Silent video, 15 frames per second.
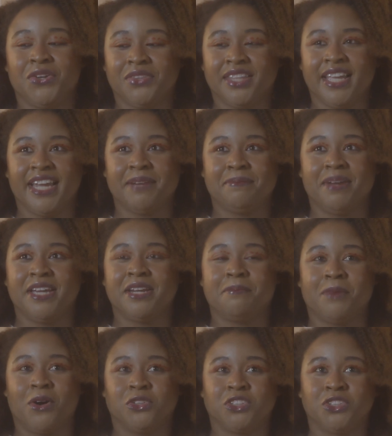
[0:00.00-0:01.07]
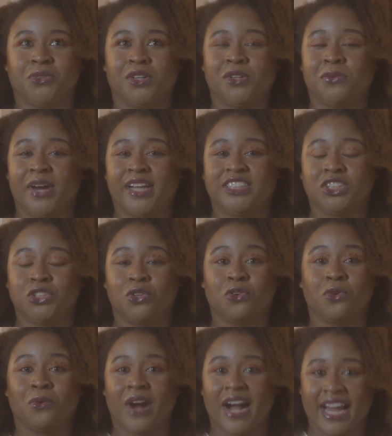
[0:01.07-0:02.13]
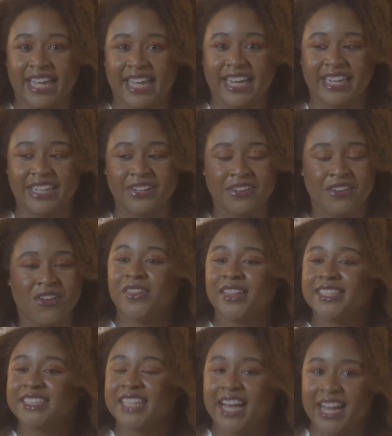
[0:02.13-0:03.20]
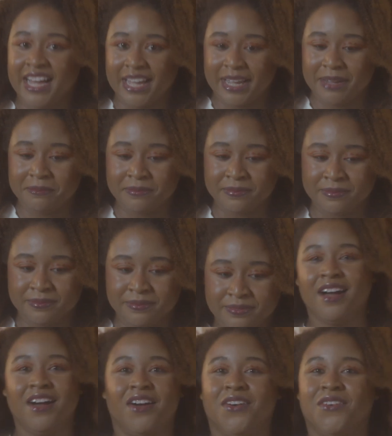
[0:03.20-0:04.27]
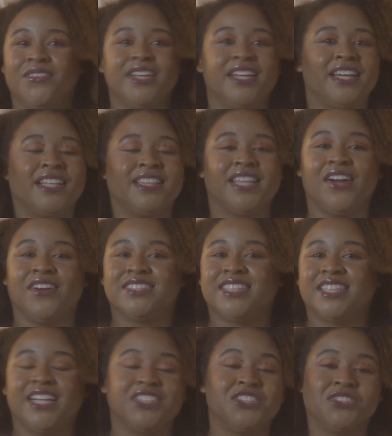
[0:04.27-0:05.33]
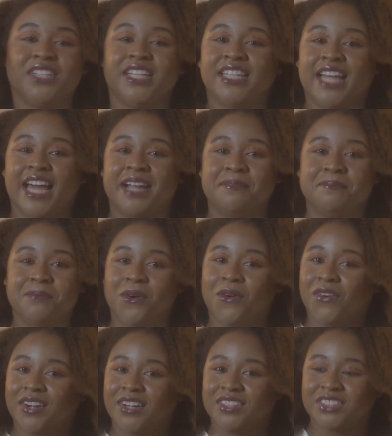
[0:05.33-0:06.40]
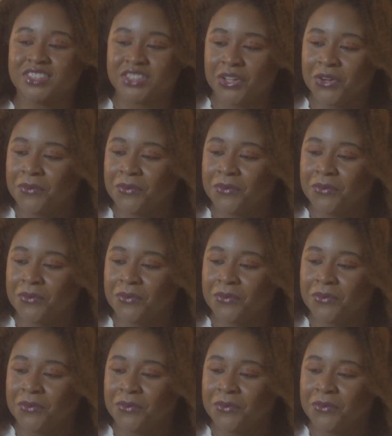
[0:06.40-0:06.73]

you think being emotional equates to crying all the time. No, there's literally like more